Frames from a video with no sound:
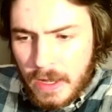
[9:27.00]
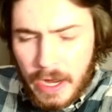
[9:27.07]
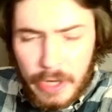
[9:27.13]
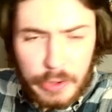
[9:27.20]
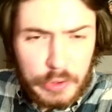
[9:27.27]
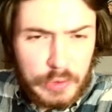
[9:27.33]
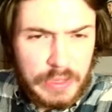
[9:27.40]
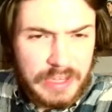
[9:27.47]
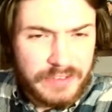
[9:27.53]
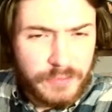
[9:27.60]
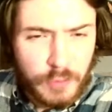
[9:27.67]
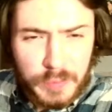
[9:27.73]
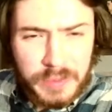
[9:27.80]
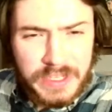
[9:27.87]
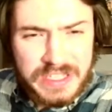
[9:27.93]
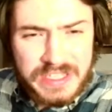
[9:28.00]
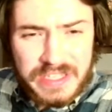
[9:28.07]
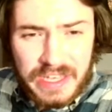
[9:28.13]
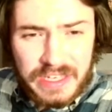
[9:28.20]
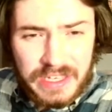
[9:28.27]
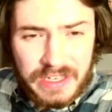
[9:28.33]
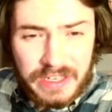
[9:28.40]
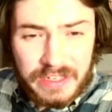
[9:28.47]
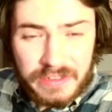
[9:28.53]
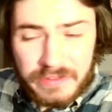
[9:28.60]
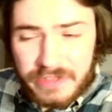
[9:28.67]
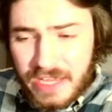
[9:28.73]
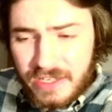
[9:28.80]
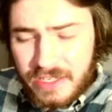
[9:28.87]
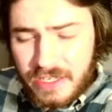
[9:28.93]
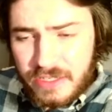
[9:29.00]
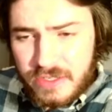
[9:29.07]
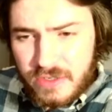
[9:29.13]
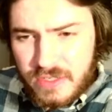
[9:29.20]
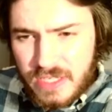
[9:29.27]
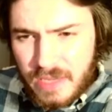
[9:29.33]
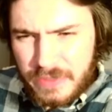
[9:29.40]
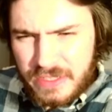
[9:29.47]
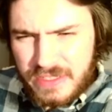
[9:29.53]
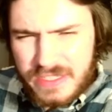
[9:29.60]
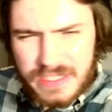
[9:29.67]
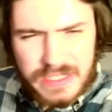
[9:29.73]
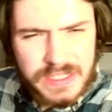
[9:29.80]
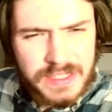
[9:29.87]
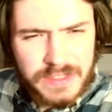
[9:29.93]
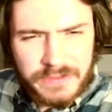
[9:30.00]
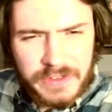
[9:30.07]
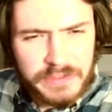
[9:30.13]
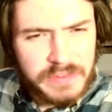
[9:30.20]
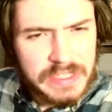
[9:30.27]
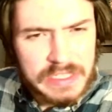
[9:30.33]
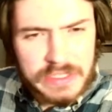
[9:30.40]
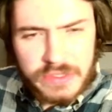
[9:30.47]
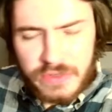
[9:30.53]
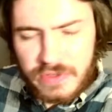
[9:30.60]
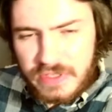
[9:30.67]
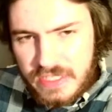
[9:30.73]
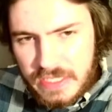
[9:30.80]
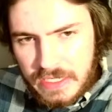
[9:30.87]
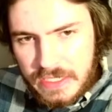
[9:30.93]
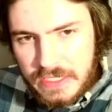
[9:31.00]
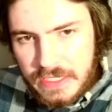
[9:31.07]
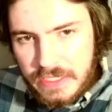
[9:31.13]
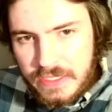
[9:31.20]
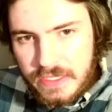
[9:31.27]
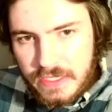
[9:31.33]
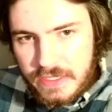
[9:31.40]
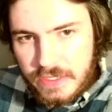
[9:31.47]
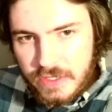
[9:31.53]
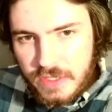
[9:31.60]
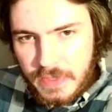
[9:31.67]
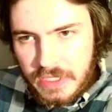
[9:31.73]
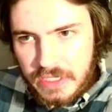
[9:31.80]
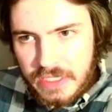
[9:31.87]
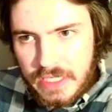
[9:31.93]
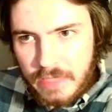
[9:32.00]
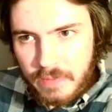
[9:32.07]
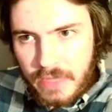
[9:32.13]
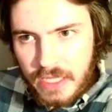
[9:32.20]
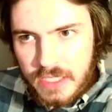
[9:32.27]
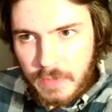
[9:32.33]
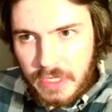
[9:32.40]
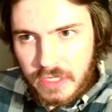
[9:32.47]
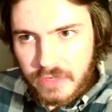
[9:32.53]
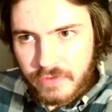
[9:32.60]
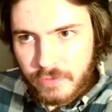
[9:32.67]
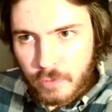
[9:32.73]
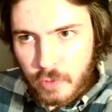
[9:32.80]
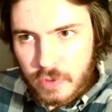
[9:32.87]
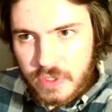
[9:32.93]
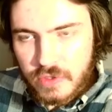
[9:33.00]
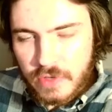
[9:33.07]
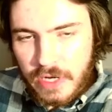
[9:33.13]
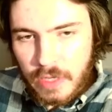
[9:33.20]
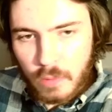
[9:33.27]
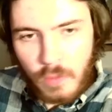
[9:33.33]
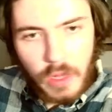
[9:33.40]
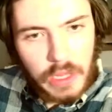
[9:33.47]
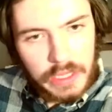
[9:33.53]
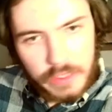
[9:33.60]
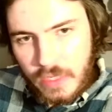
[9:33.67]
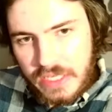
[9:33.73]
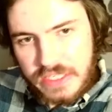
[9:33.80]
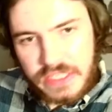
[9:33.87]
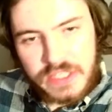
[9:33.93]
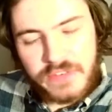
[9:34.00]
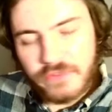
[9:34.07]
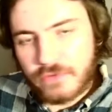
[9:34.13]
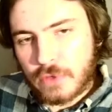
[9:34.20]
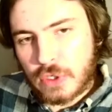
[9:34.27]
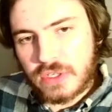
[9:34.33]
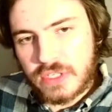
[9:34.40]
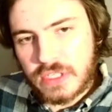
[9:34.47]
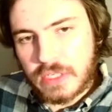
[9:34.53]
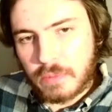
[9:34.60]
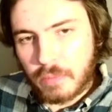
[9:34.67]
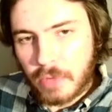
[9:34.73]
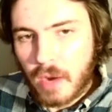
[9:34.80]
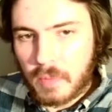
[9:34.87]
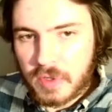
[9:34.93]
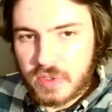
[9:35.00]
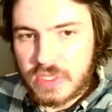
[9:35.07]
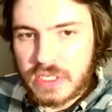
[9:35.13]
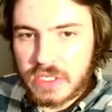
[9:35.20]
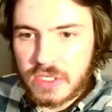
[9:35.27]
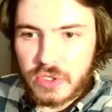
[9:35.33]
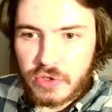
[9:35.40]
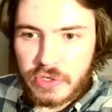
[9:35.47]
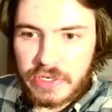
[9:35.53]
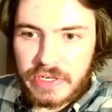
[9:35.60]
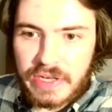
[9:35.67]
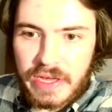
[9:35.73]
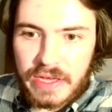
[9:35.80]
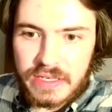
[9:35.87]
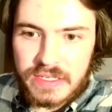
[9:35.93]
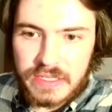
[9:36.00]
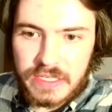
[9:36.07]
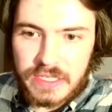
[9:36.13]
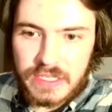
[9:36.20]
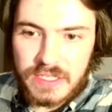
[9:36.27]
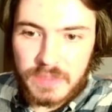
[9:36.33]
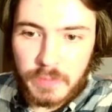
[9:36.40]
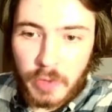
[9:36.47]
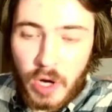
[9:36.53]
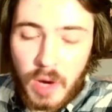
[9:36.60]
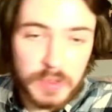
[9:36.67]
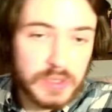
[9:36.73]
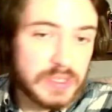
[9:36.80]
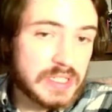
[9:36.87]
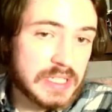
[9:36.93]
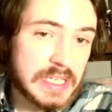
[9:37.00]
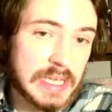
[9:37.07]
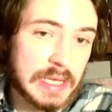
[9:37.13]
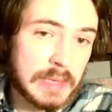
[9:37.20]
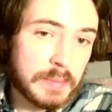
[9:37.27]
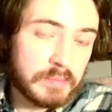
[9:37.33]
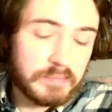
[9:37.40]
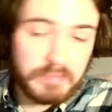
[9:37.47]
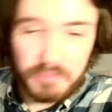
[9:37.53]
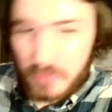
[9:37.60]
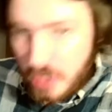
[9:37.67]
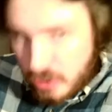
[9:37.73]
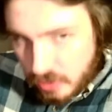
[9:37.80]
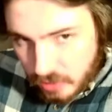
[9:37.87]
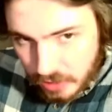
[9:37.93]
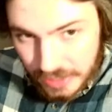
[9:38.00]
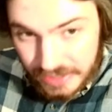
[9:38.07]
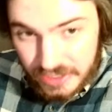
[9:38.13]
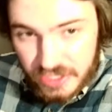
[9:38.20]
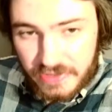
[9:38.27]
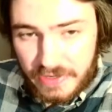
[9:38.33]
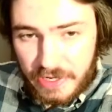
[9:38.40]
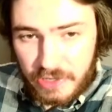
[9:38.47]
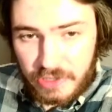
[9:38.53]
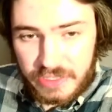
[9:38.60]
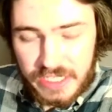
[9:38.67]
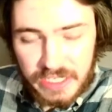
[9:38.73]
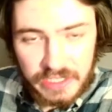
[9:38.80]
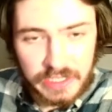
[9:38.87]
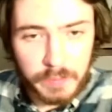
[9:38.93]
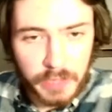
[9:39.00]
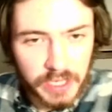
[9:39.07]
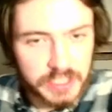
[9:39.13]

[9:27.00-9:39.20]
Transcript: 4+ decades or something since the 50s or the 60s since there's been a team that's made it 4 straight. Well, anyways, it's a first in Bombers history as this Bombers team punched their ticket